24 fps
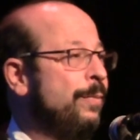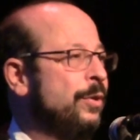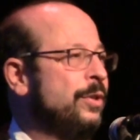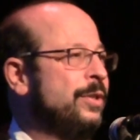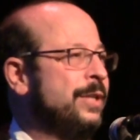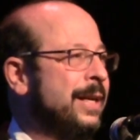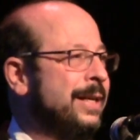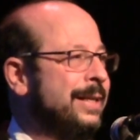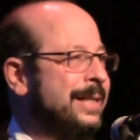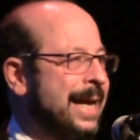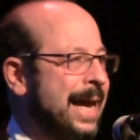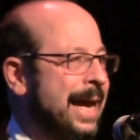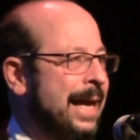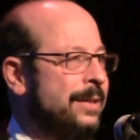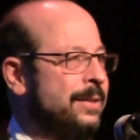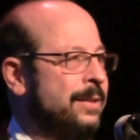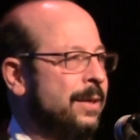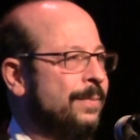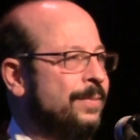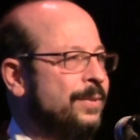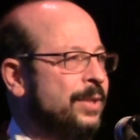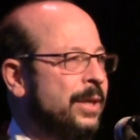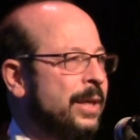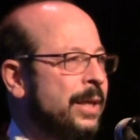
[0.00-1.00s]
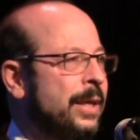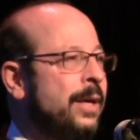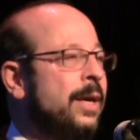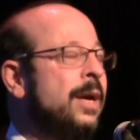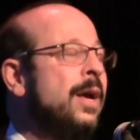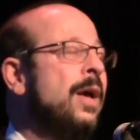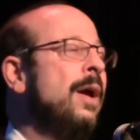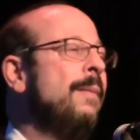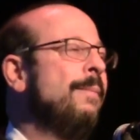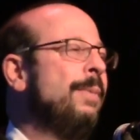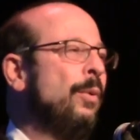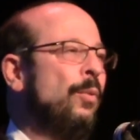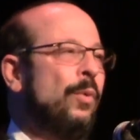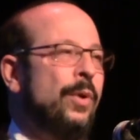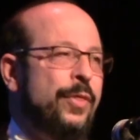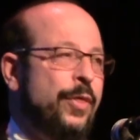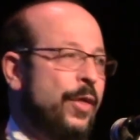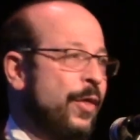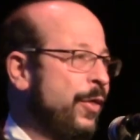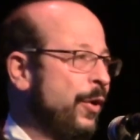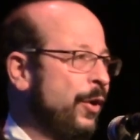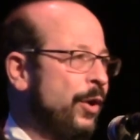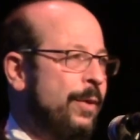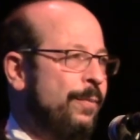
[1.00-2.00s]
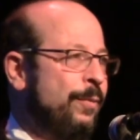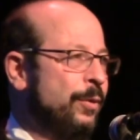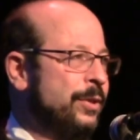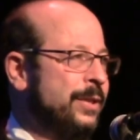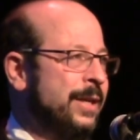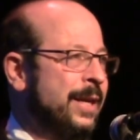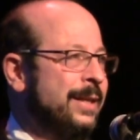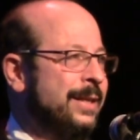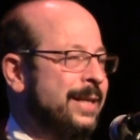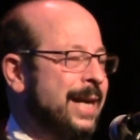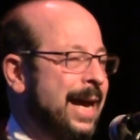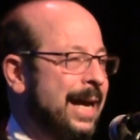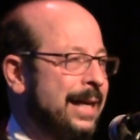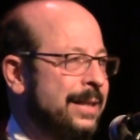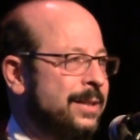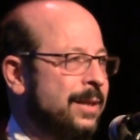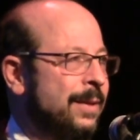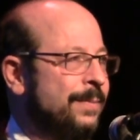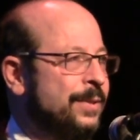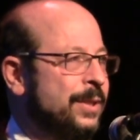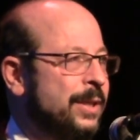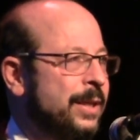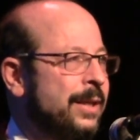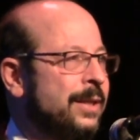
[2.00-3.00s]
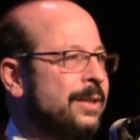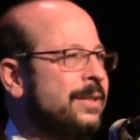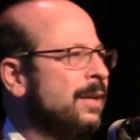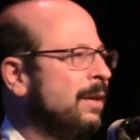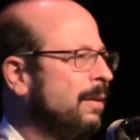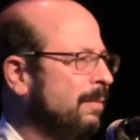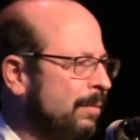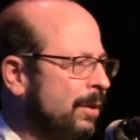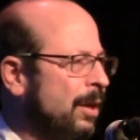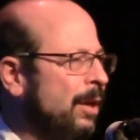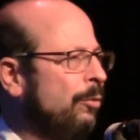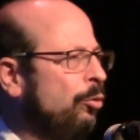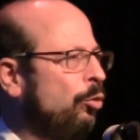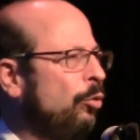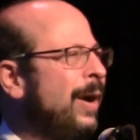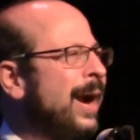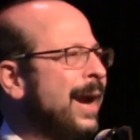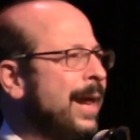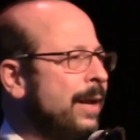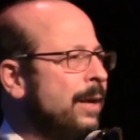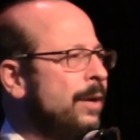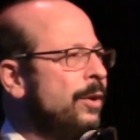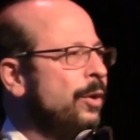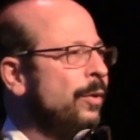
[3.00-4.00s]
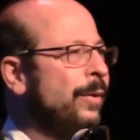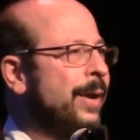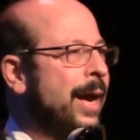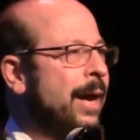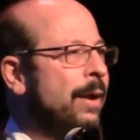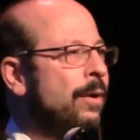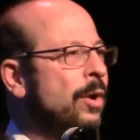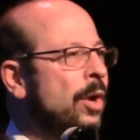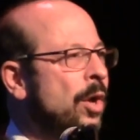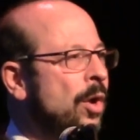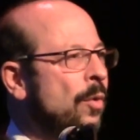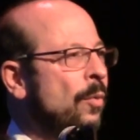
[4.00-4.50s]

percent tax subsidy, but with the thirty percent tax subsidy, it's a, a credit you get